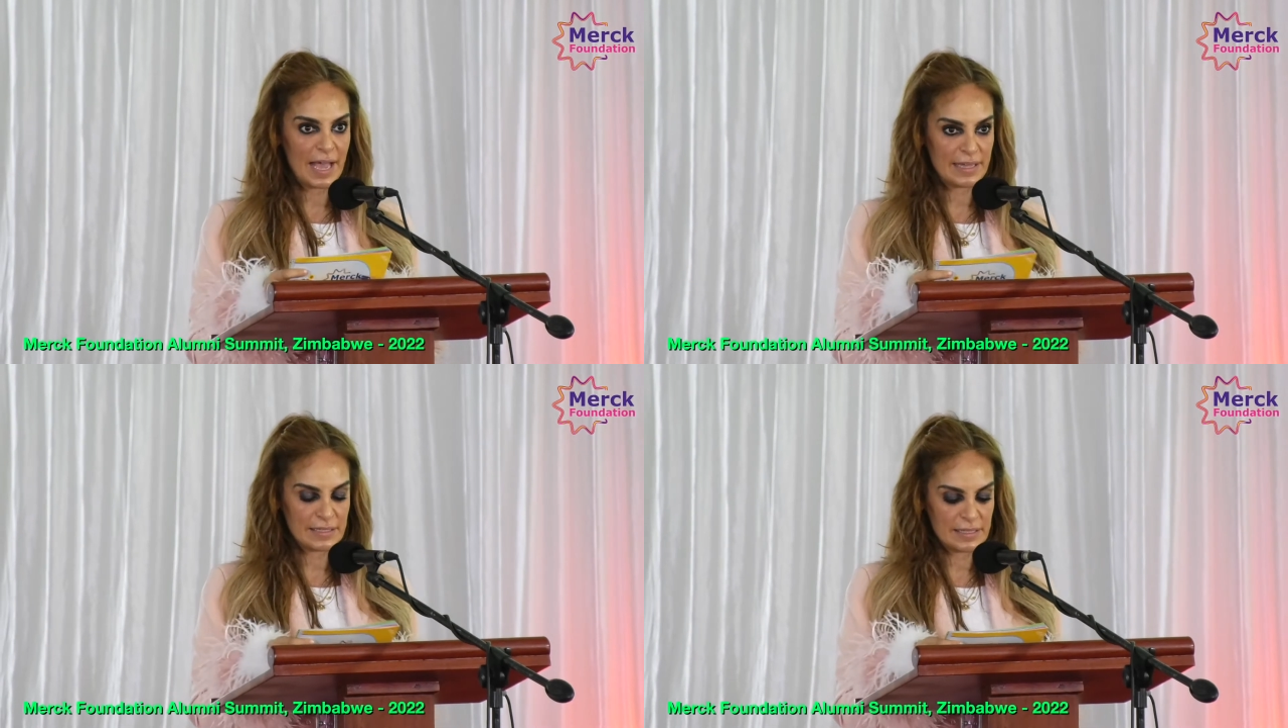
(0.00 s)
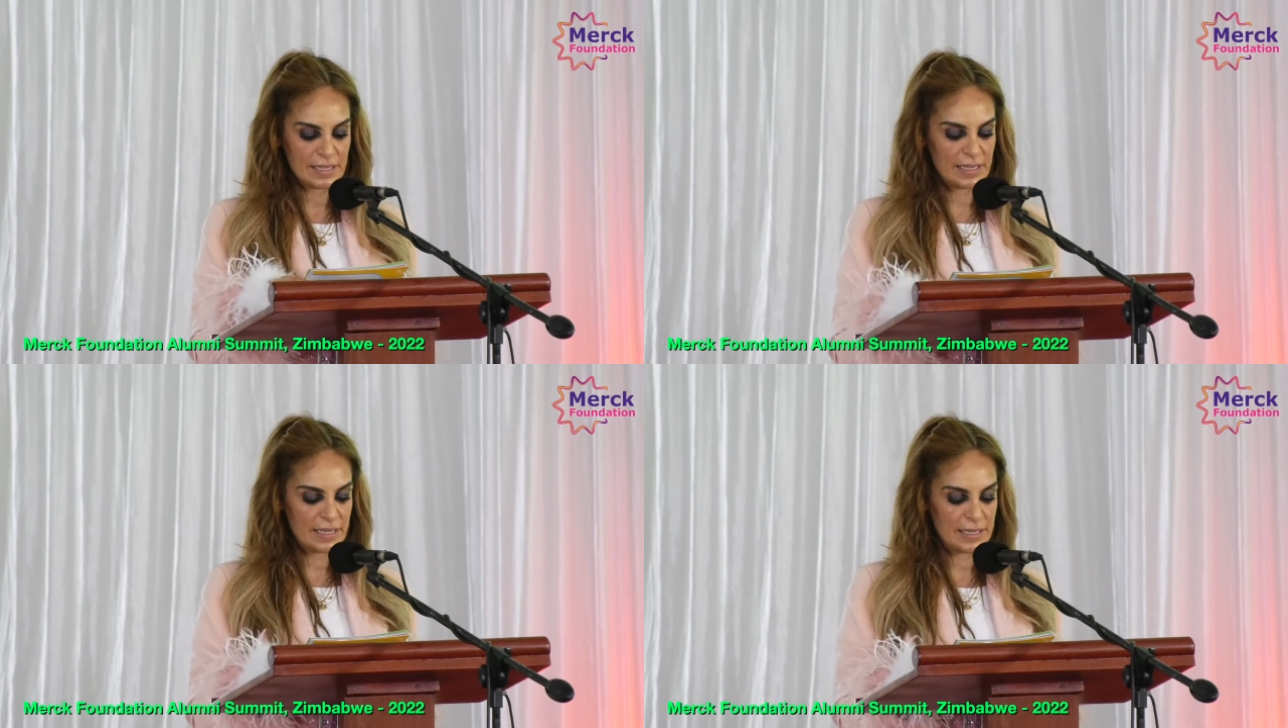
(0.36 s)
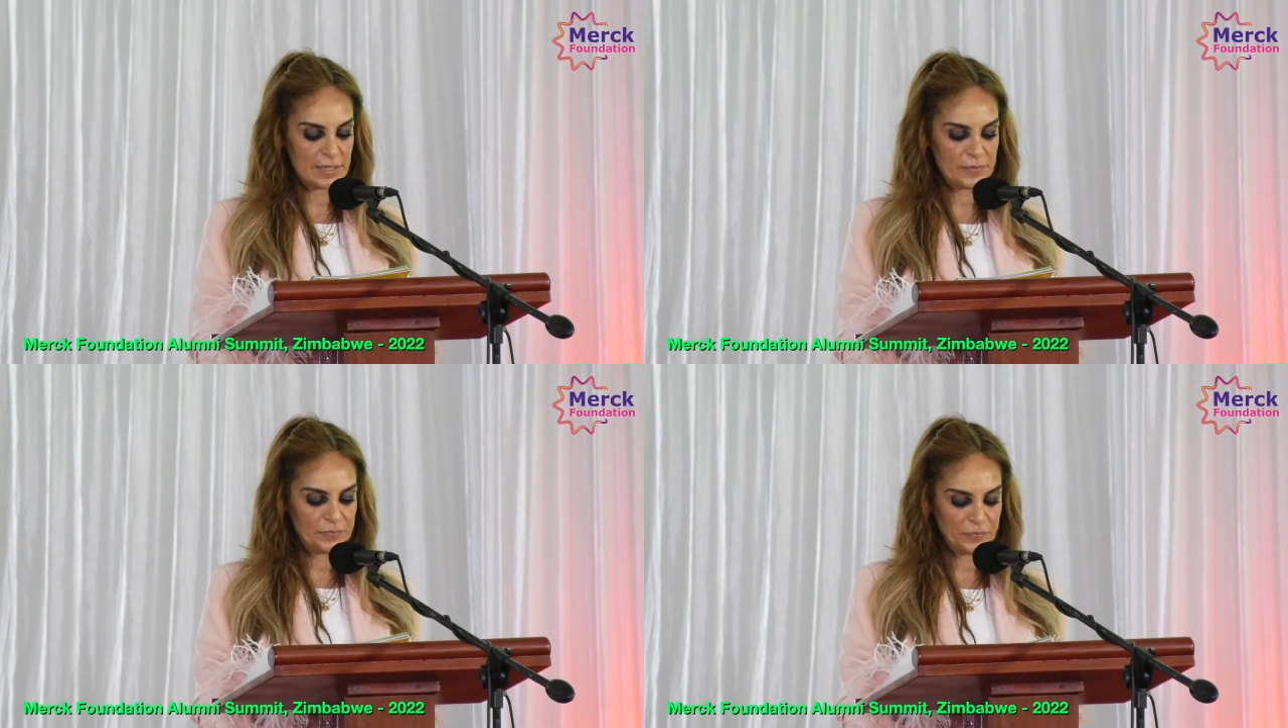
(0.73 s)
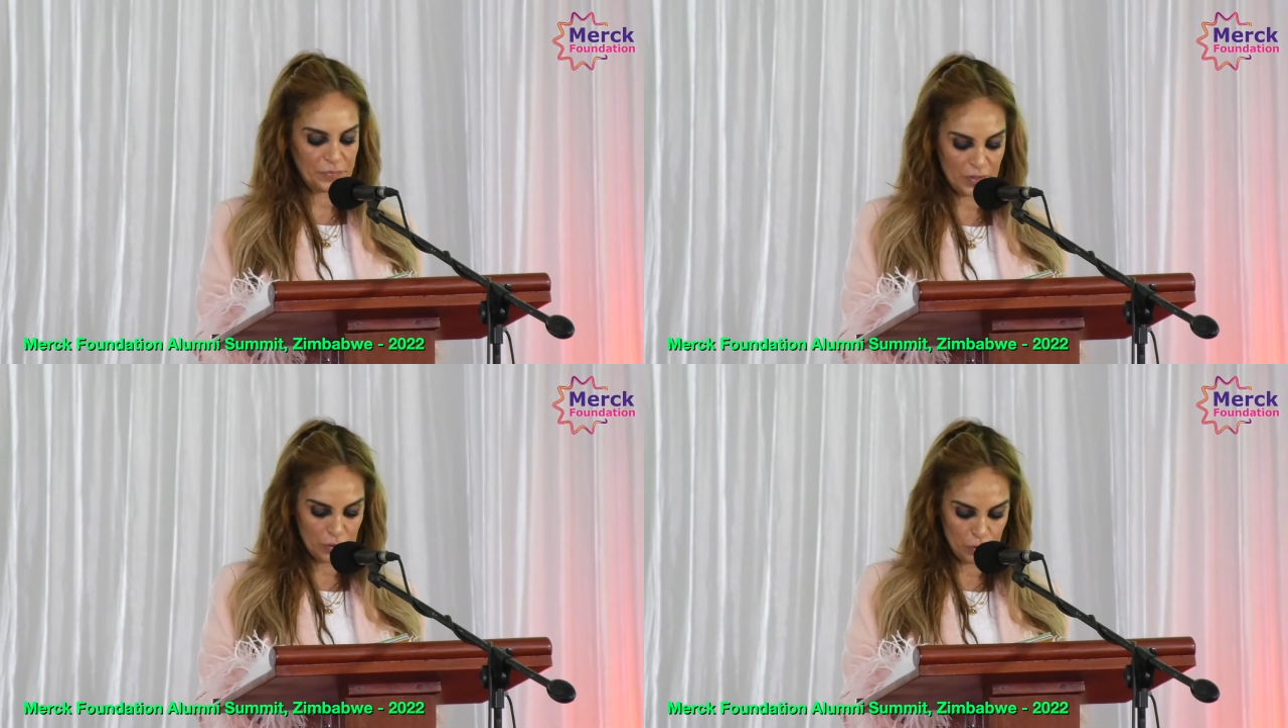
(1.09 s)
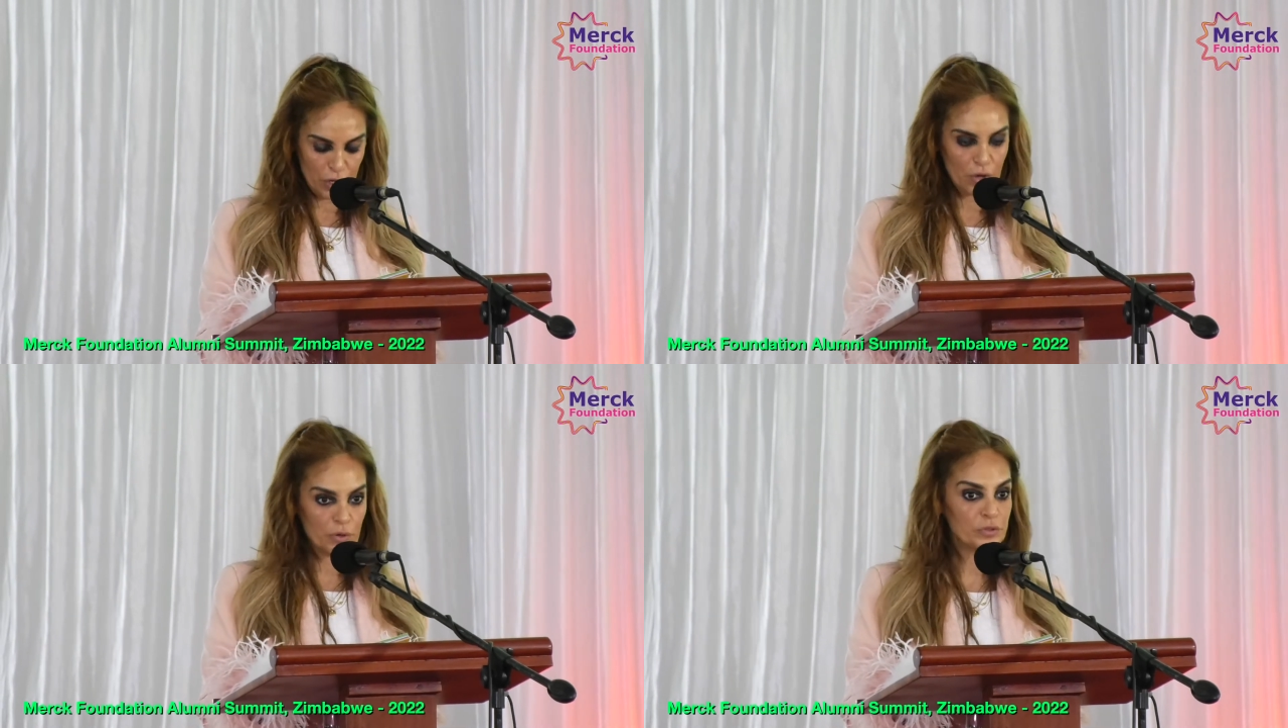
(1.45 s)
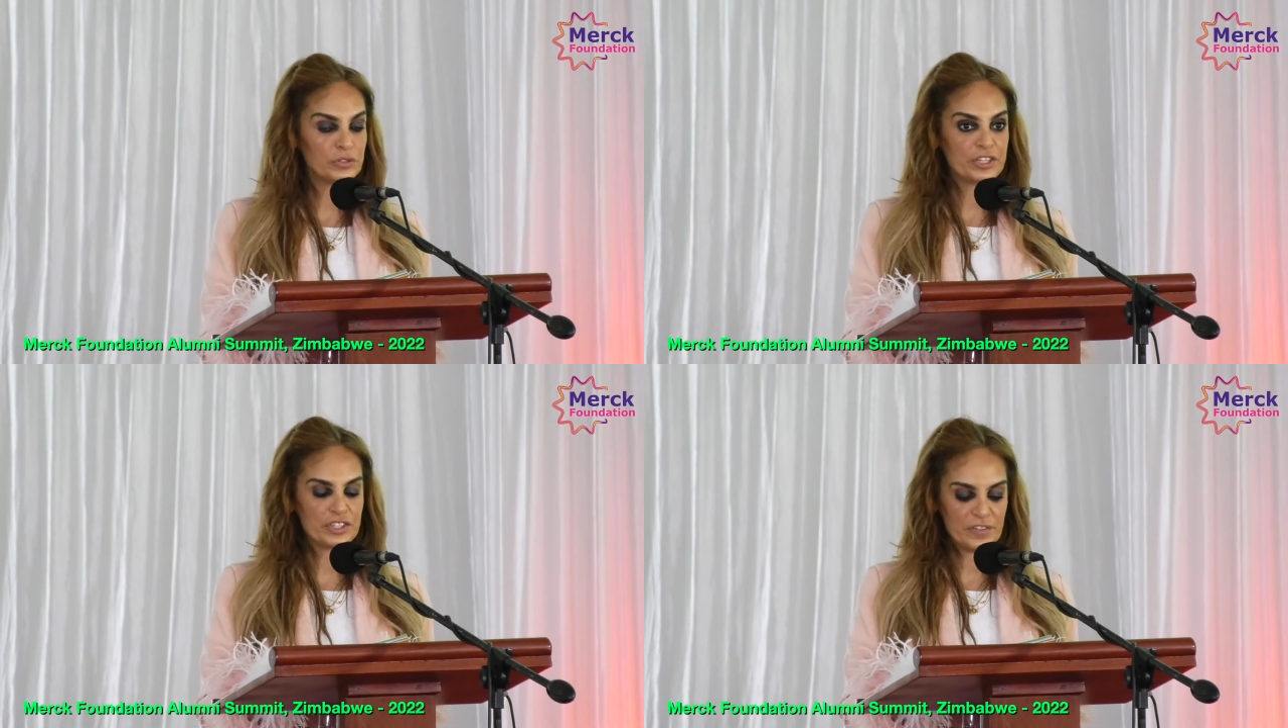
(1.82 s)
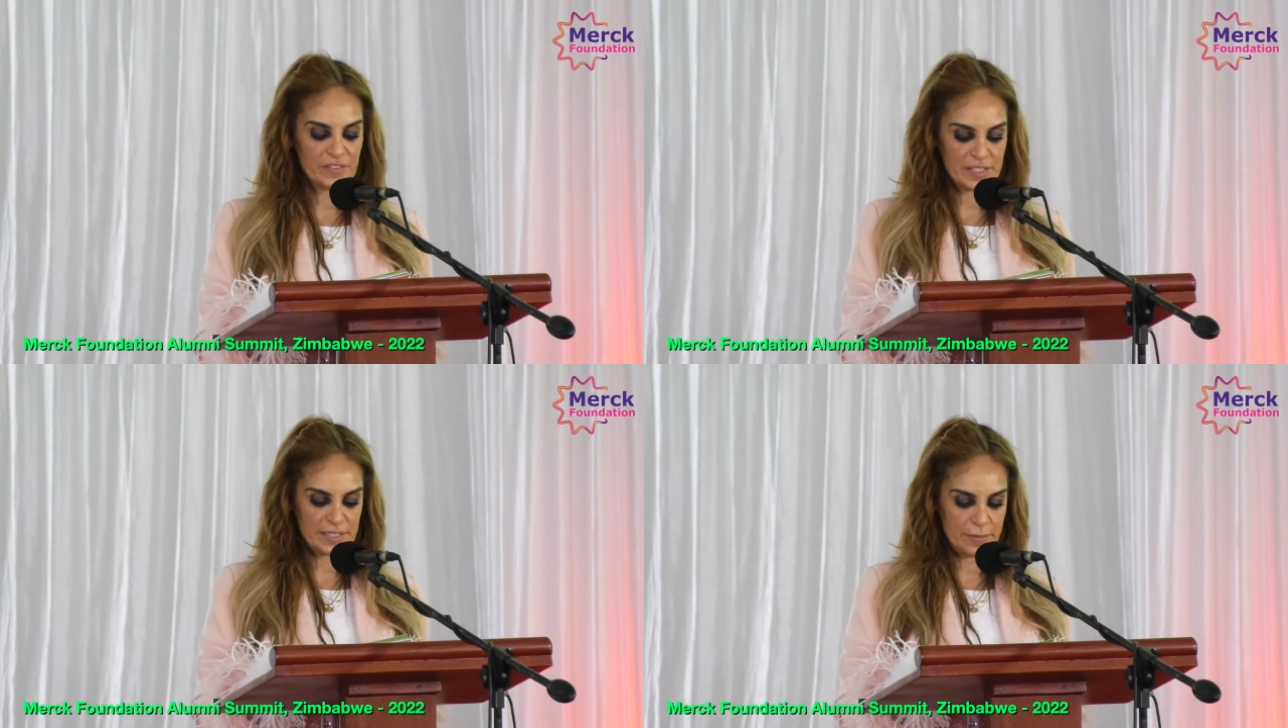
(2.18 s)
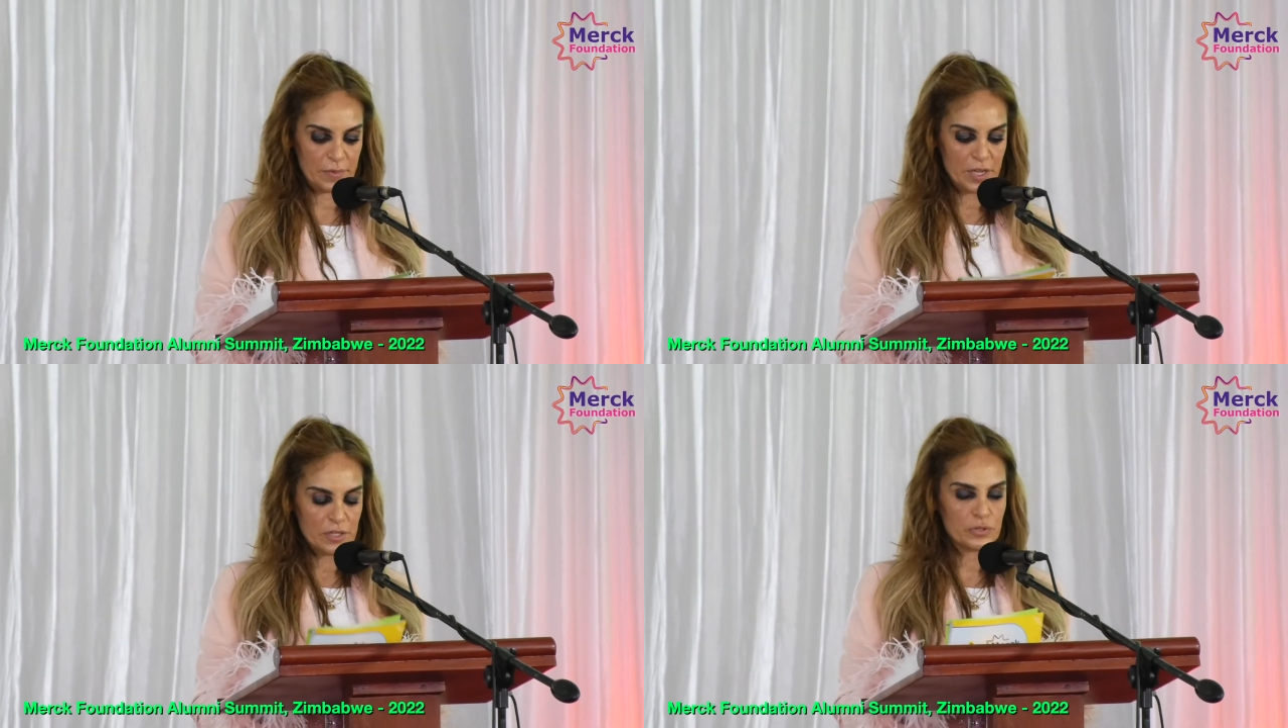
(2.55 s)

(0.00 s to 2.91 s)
and you're not going to achieve the same.